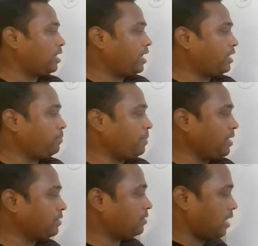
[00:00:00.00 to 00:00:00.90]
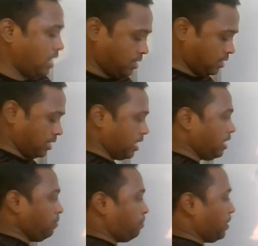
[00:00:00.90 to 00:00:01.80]
It means that
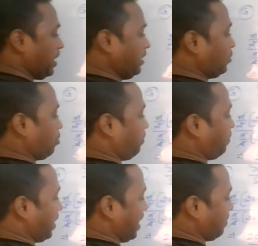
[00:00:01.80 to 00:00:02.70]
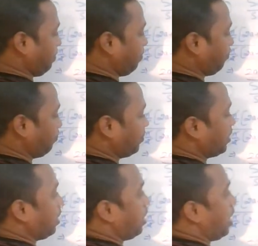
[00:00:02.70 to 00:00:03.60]
in place of m,
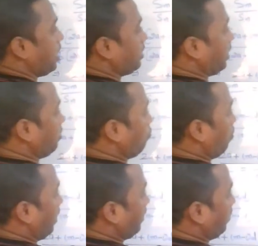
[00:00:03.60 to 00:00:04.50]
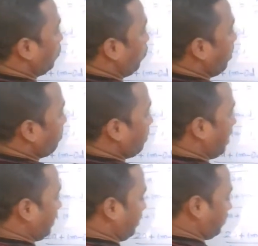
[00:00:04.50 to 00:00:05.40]
I require 2m
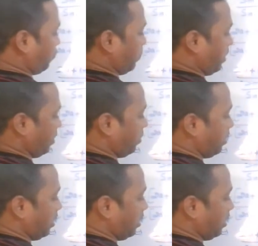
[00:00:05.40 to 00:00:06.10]
minus 1.